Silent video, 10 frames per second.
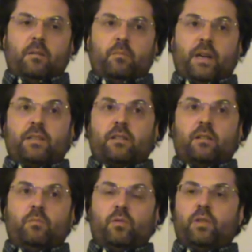
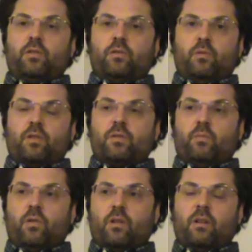basically moving towards
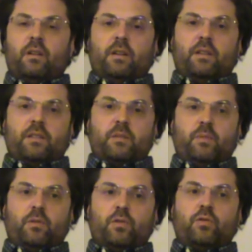more
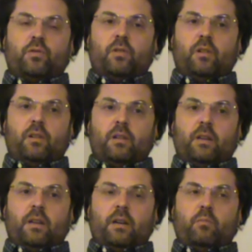spiritual,
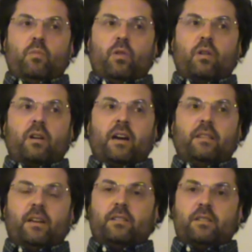more
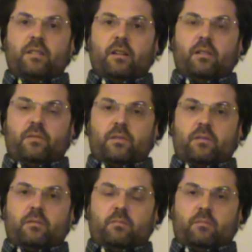connected
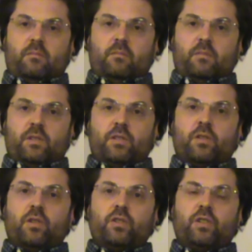selves,
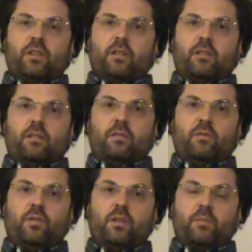searching
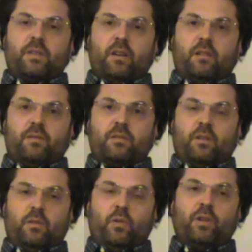for themselves.
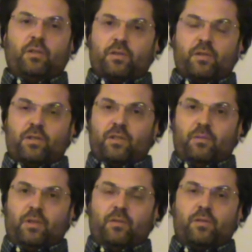And what are you searching
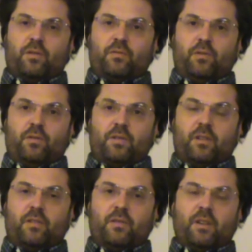when you search for yourself?